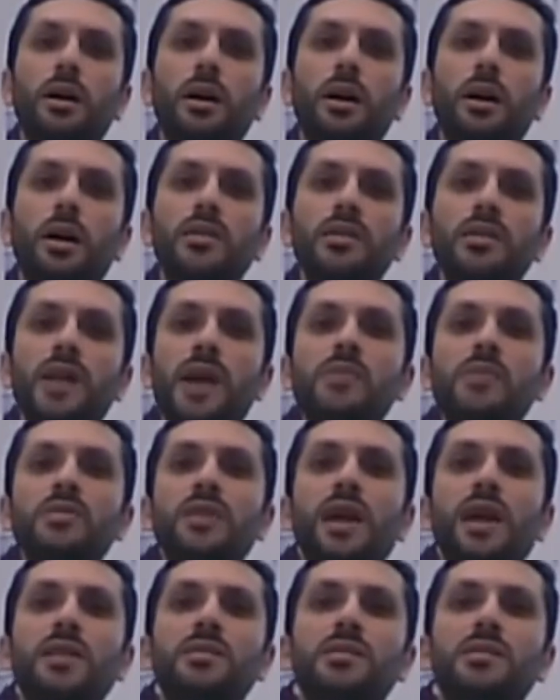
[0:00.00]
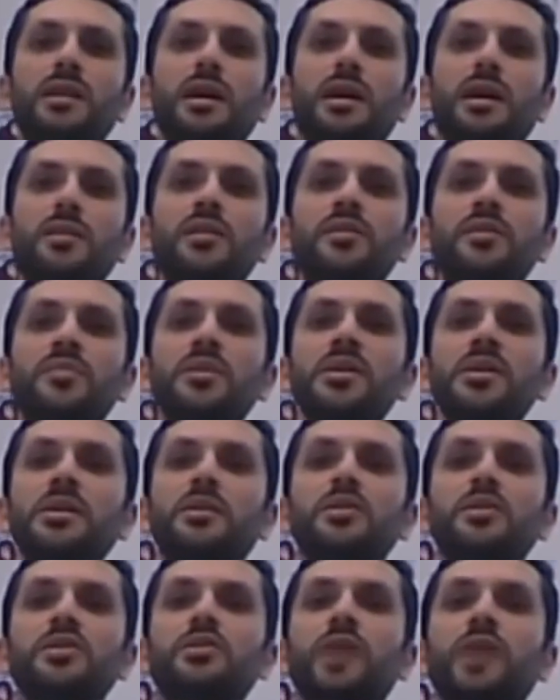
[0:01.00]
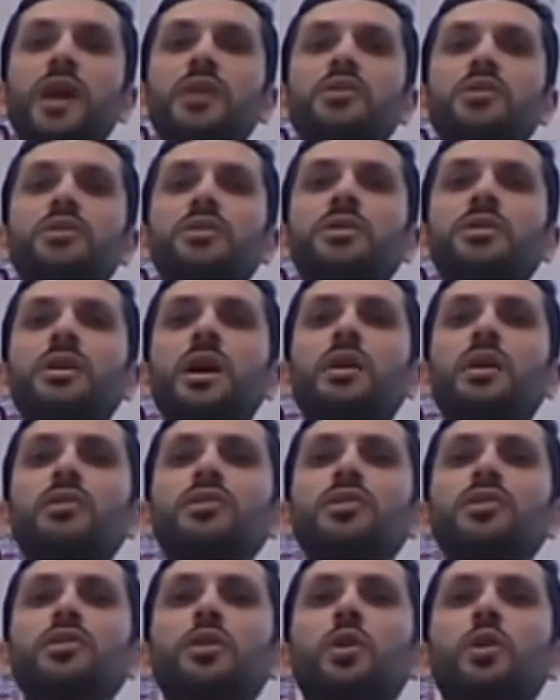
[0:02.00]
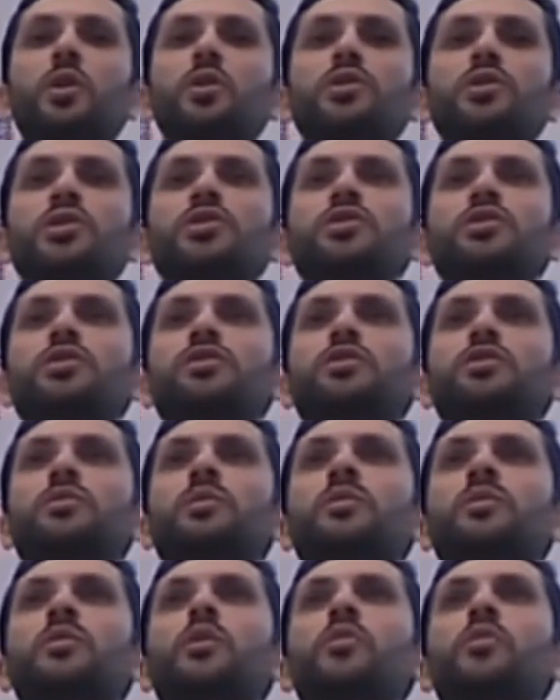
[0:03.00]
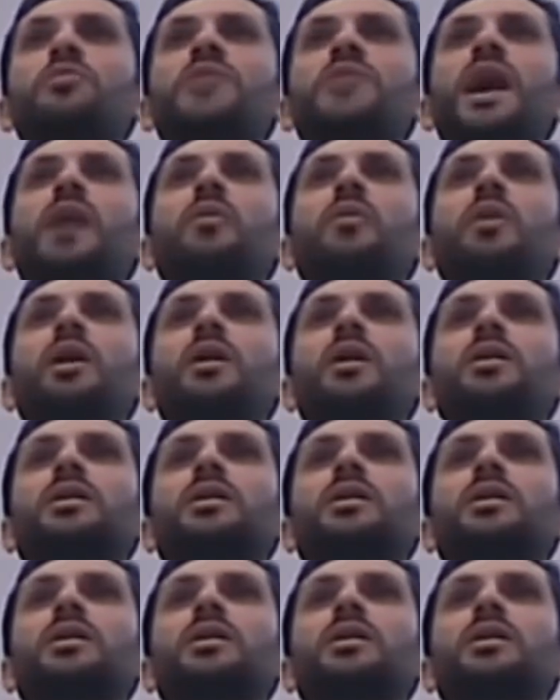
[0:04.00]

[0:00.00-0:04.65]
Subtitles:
it sounds that the speaker is trying to encourage us all just to perform da'wah.